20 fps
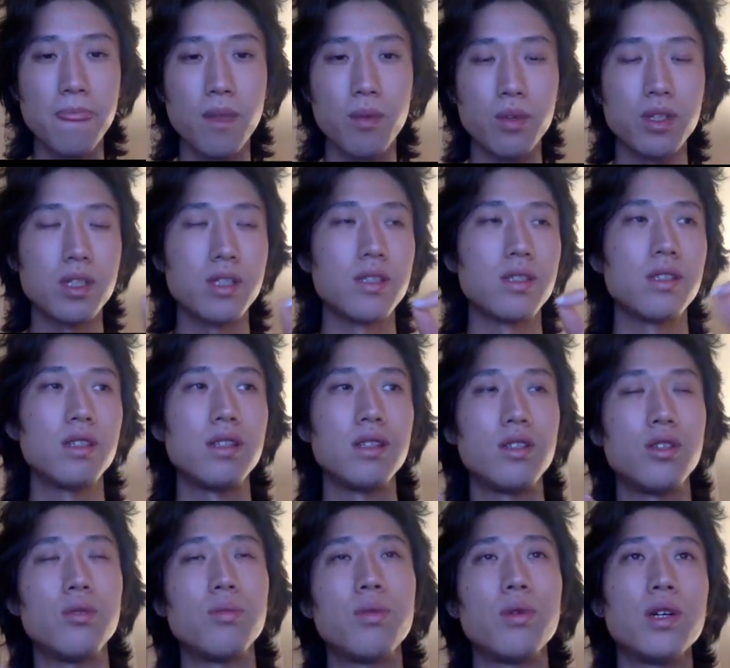which is the
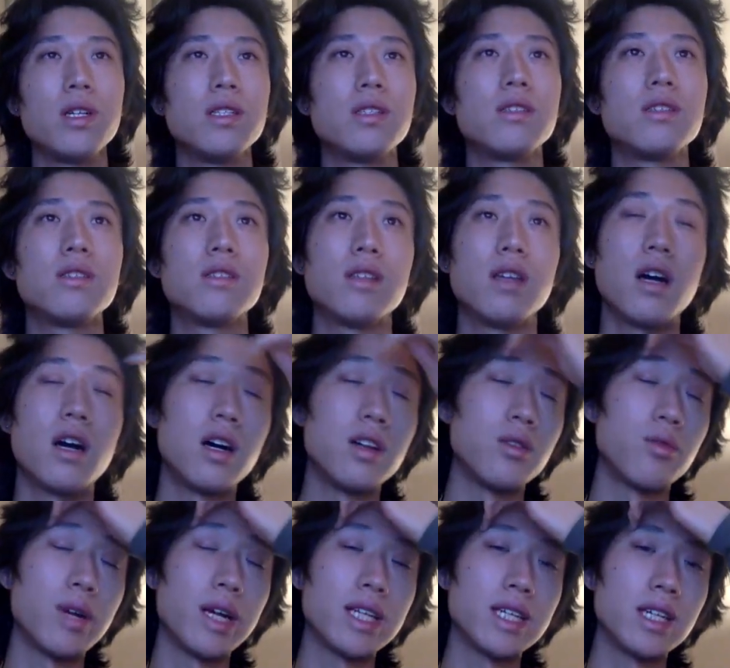2 points on
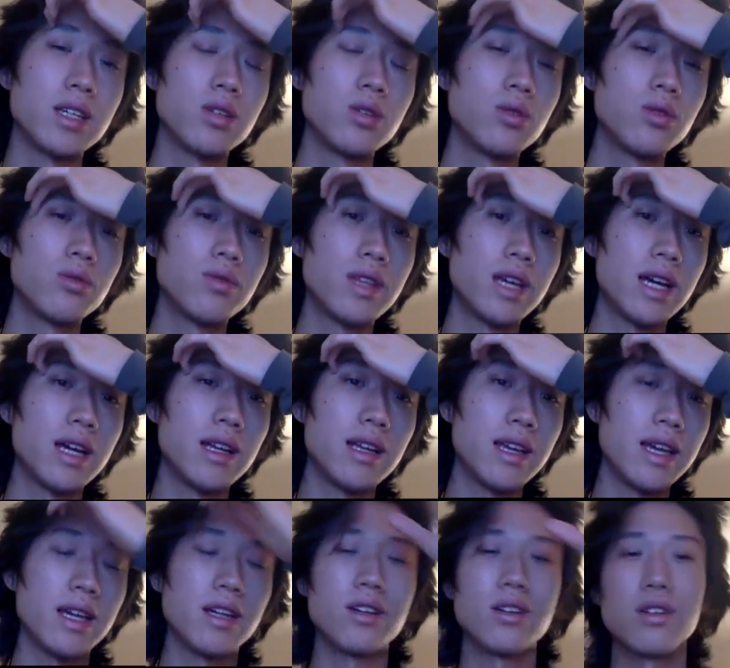the rectangle
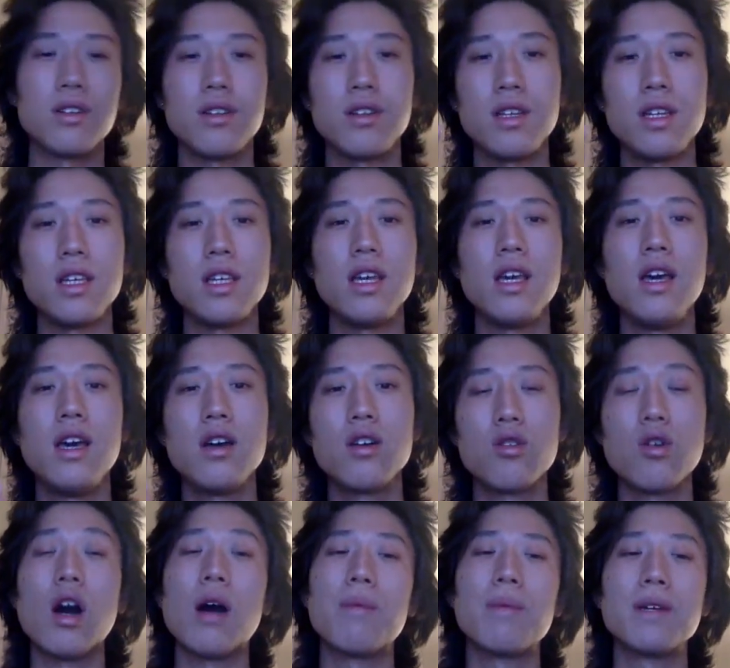that anchor the
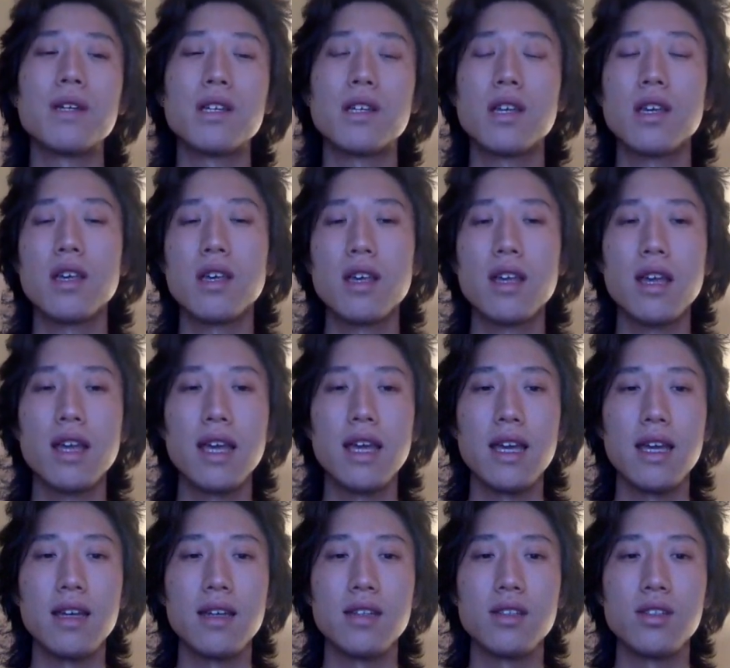cropping,
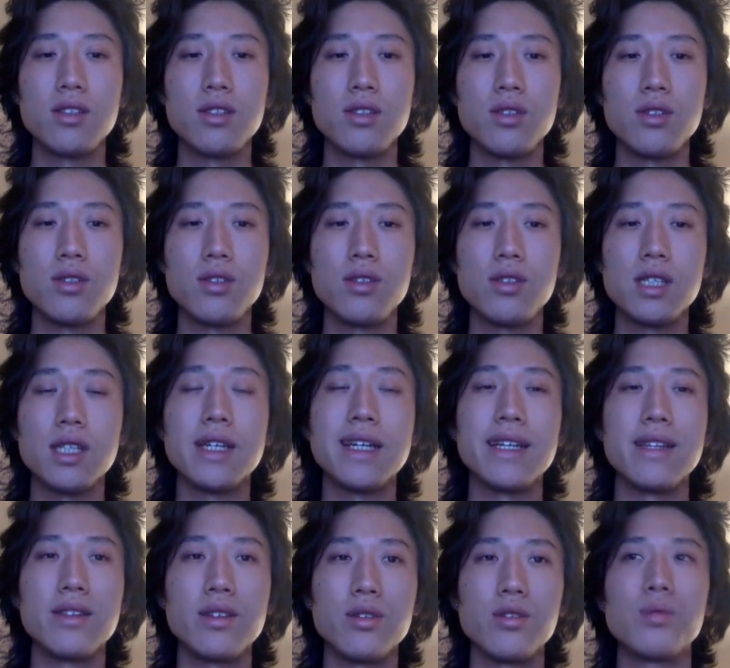and to
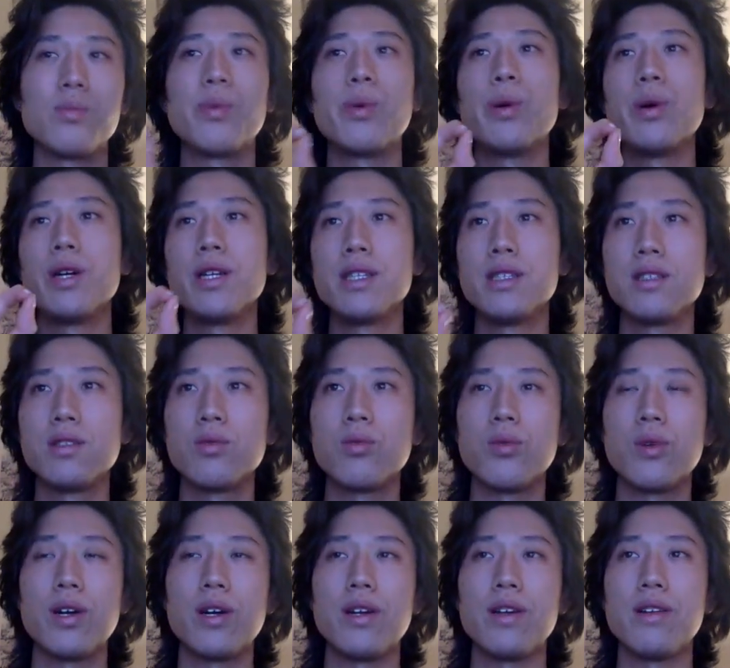generate those points
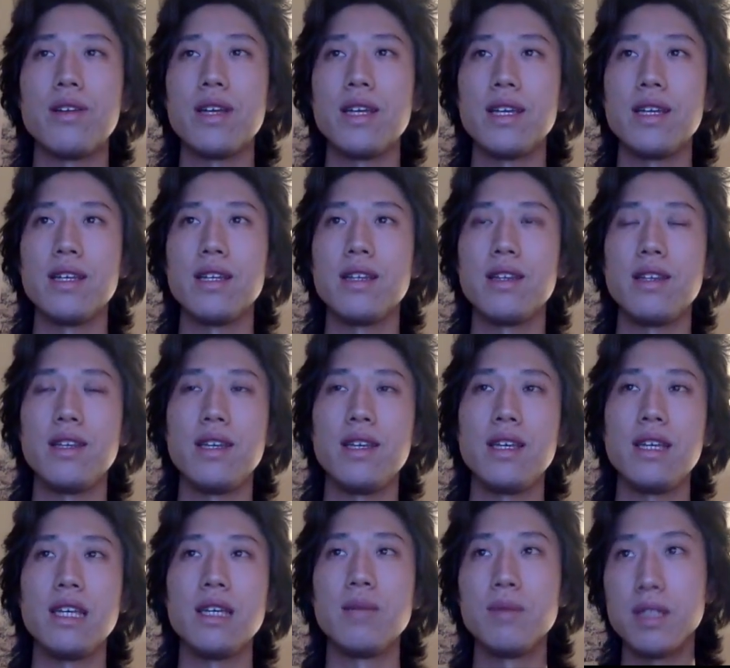where
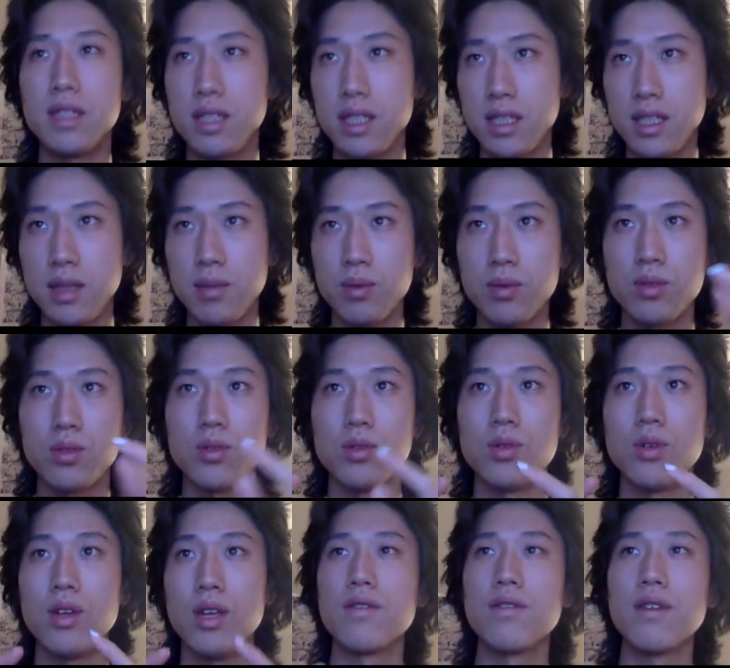the image is able
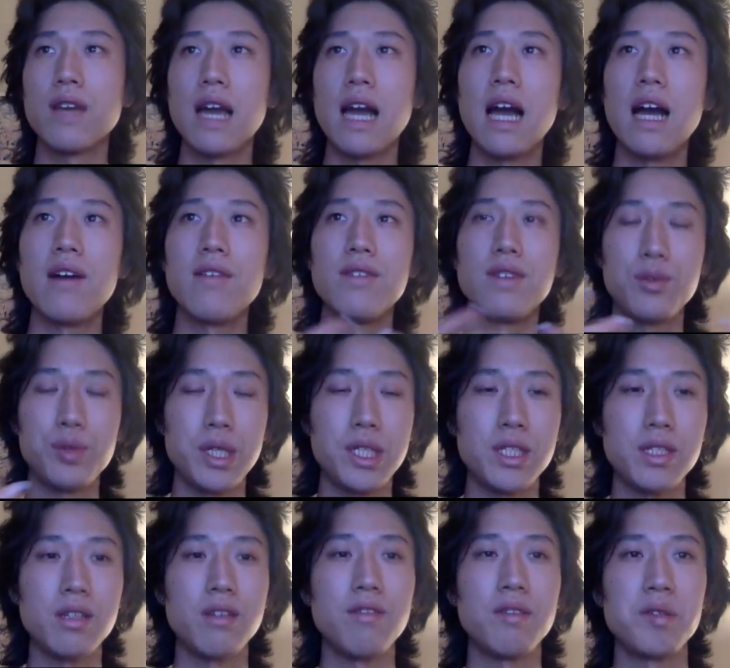to have the
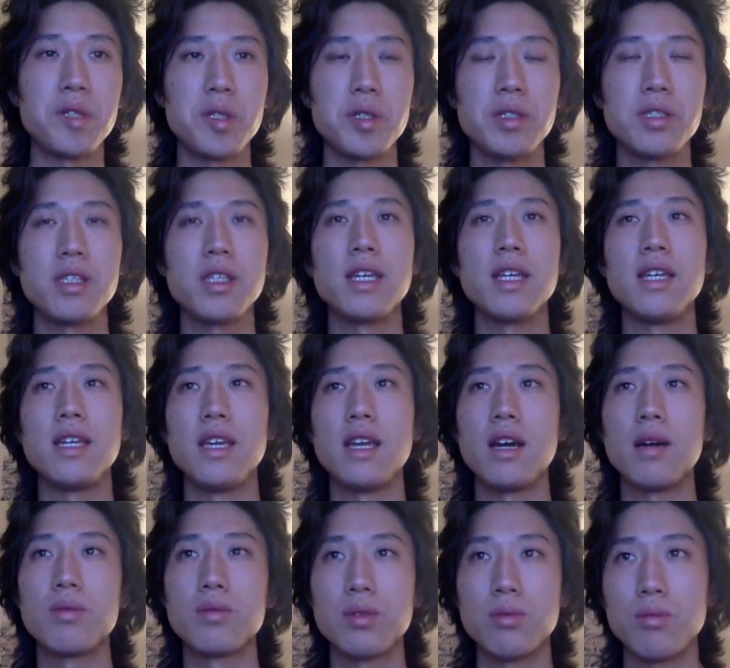region of interest in a
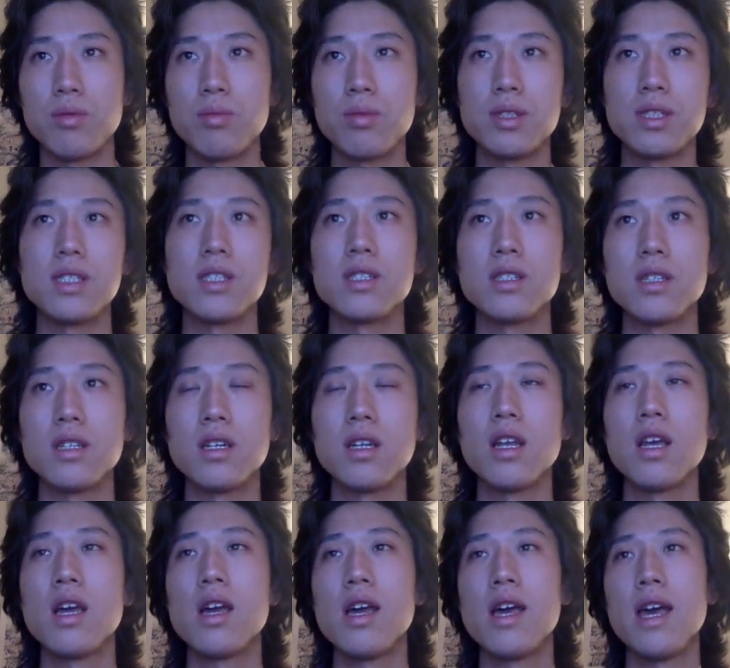optimal
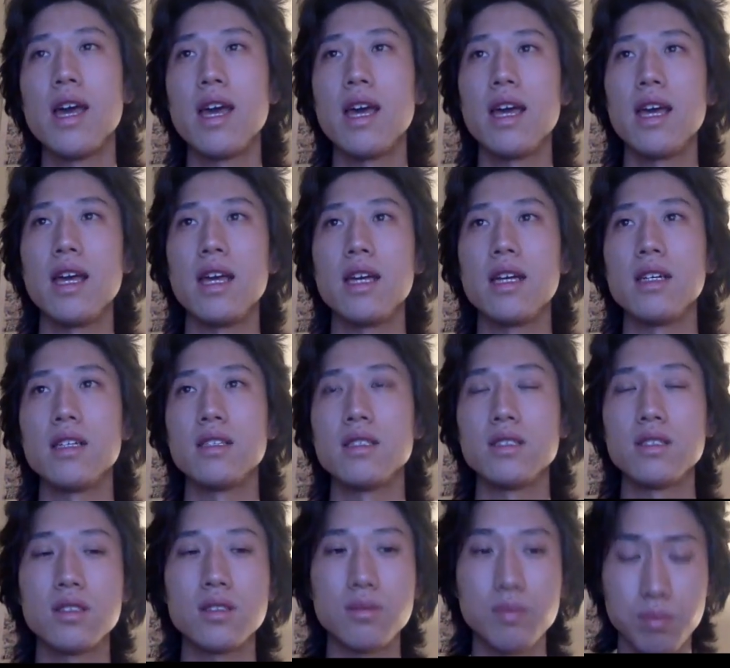position,
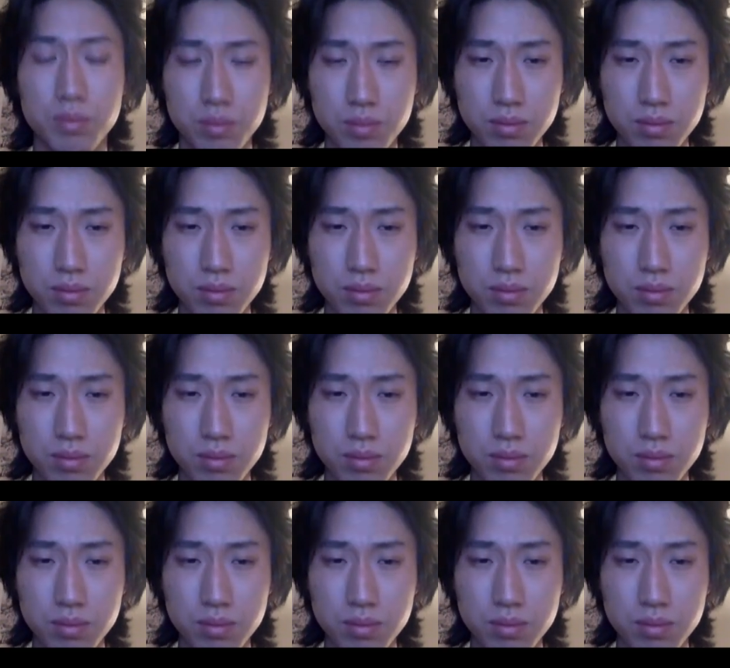and